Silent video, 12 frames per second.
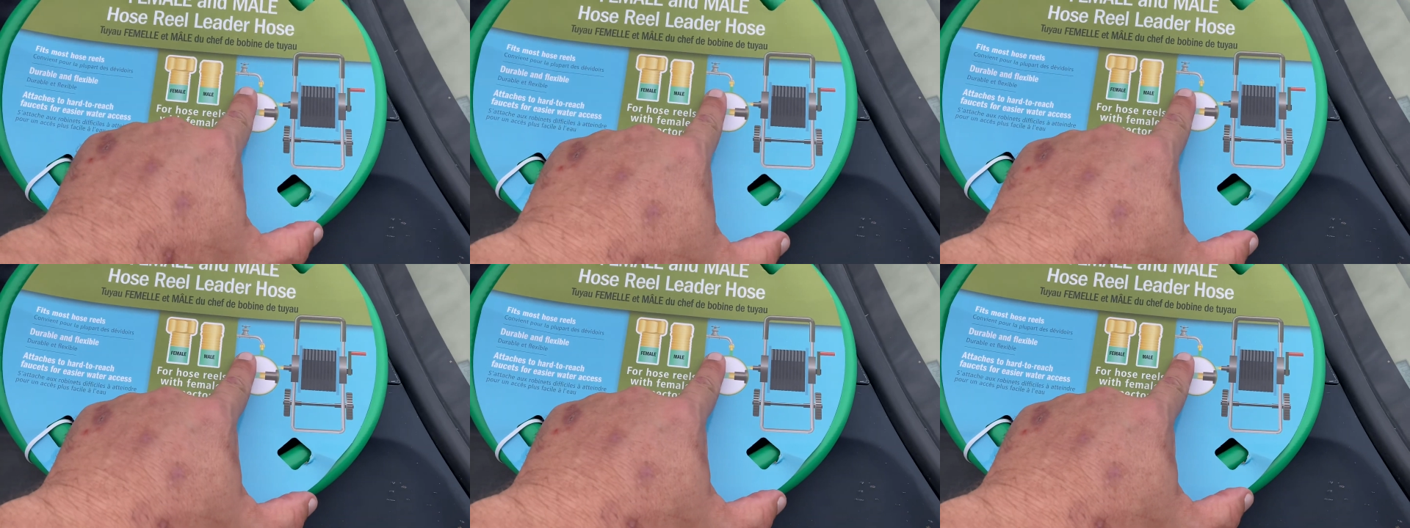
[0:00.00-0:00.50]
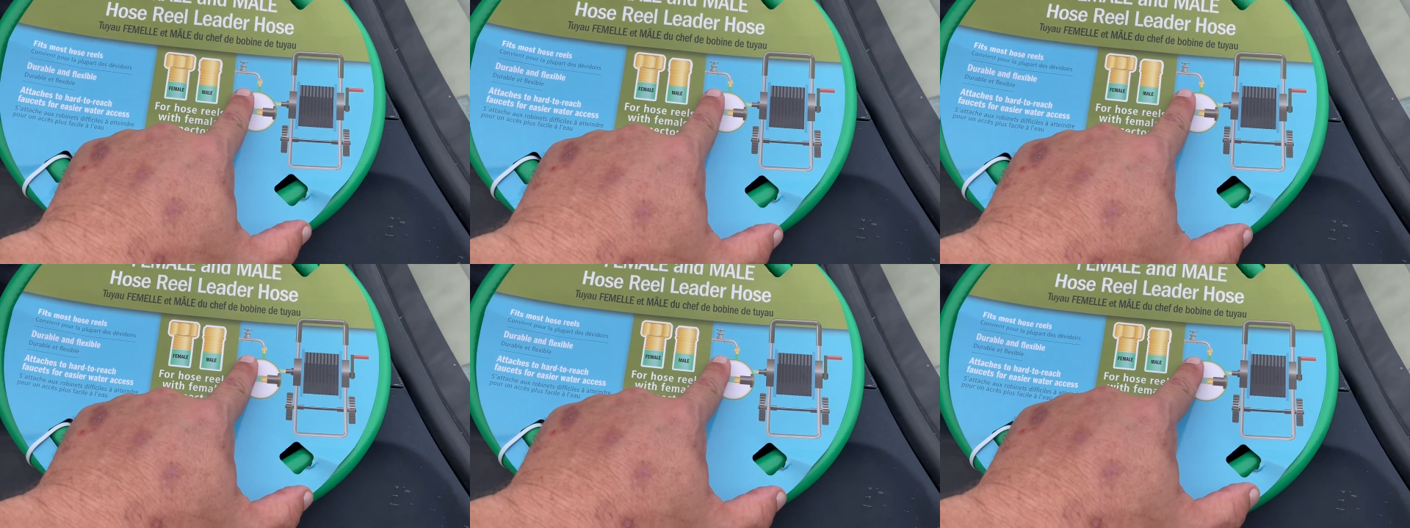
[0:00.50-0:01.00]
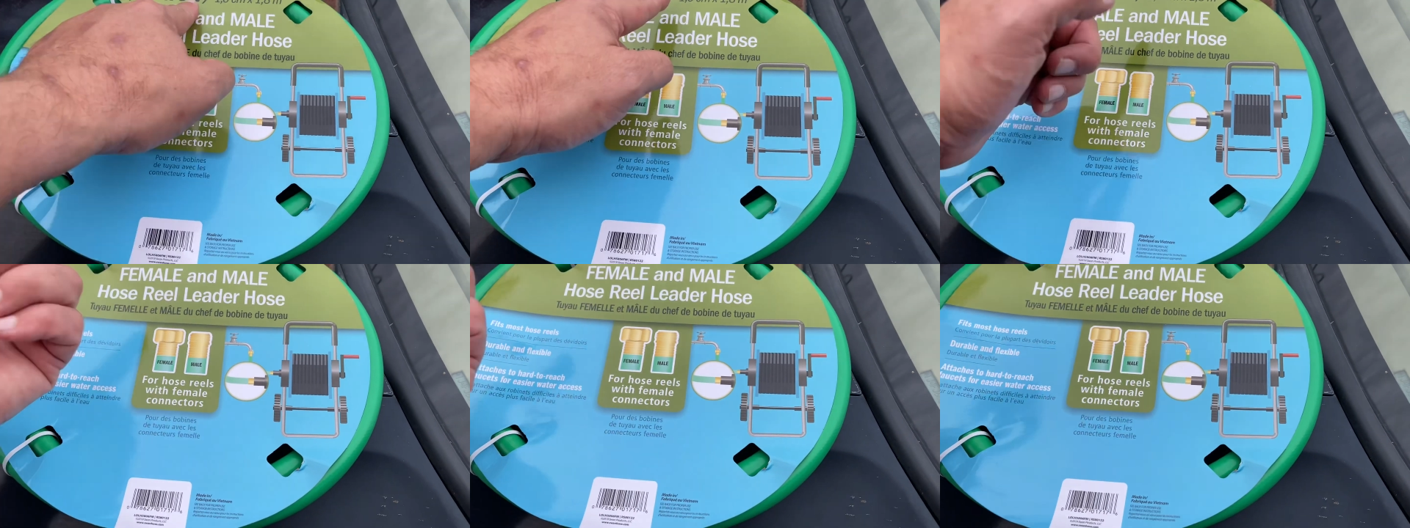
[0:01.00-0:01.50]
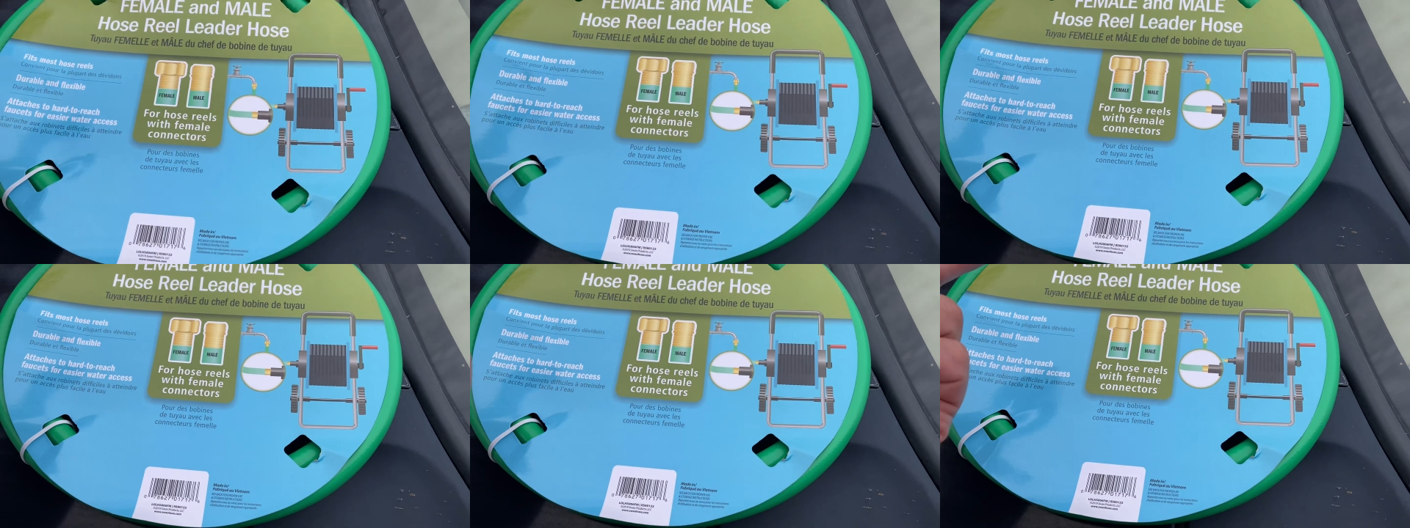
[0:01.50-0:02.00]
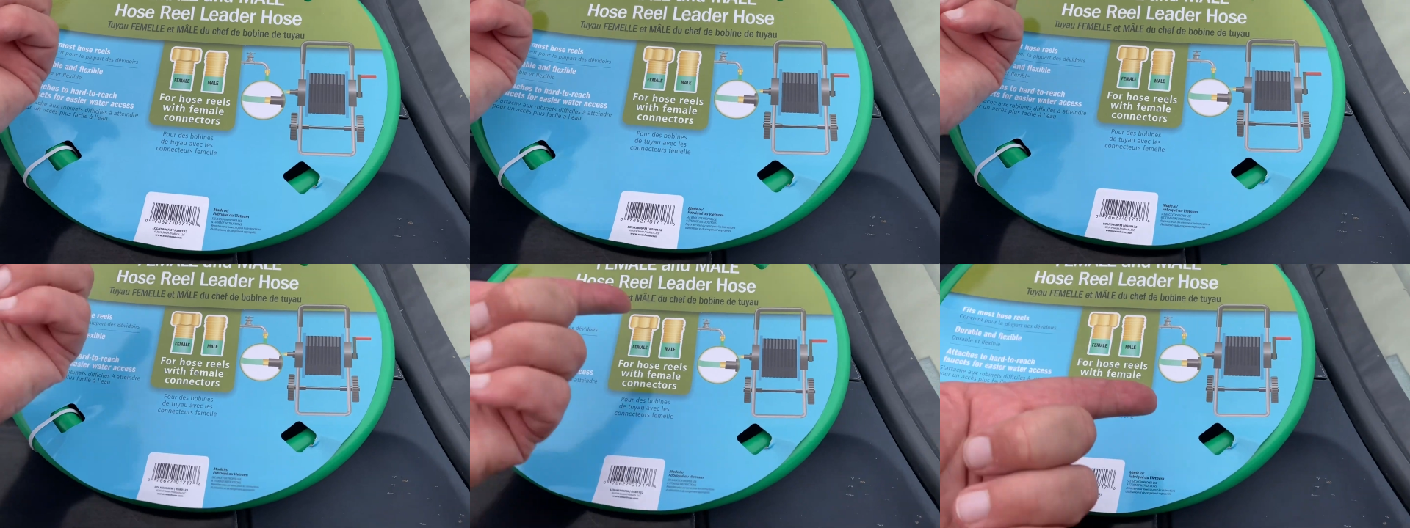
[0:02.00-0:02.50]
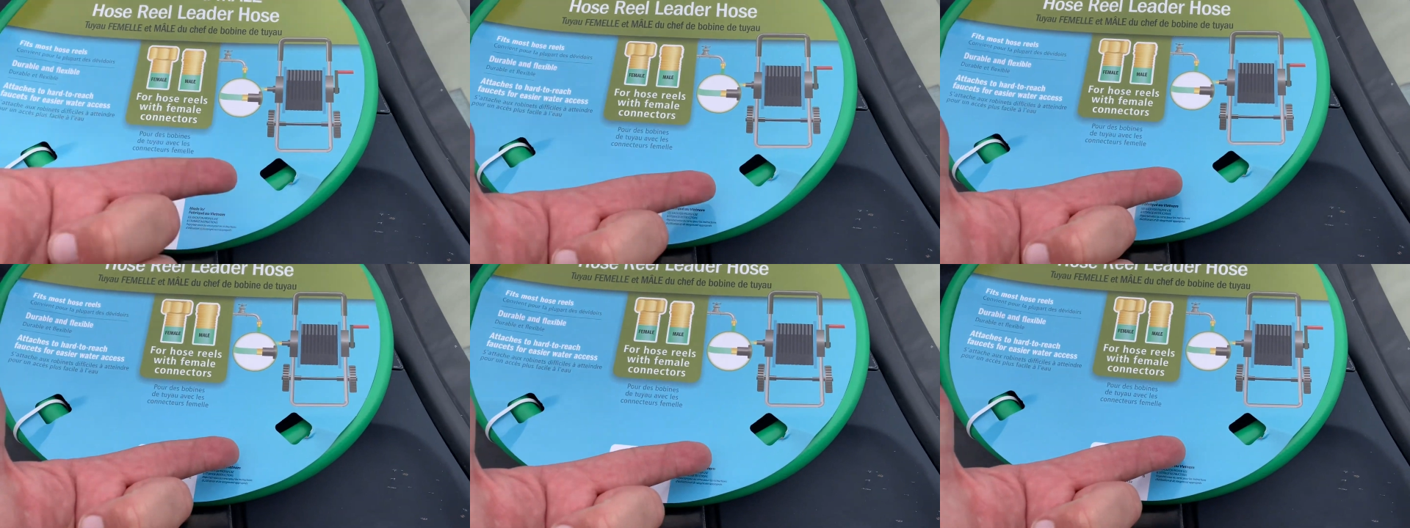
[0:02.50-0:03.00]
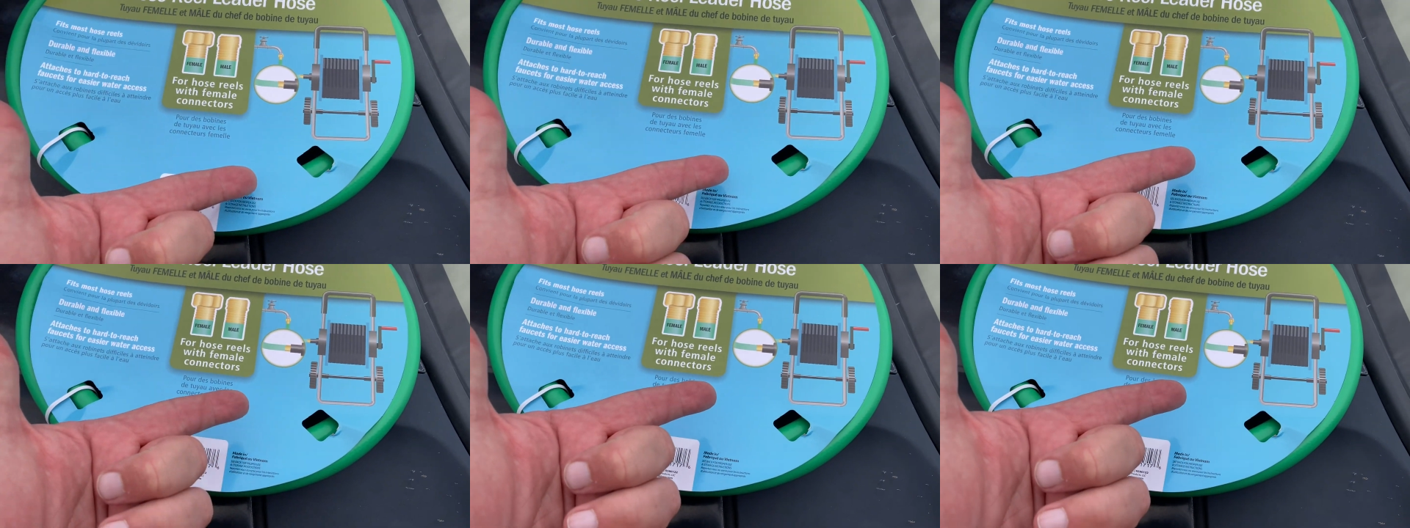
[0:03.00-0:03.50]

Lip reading: [unreadable: no face in view]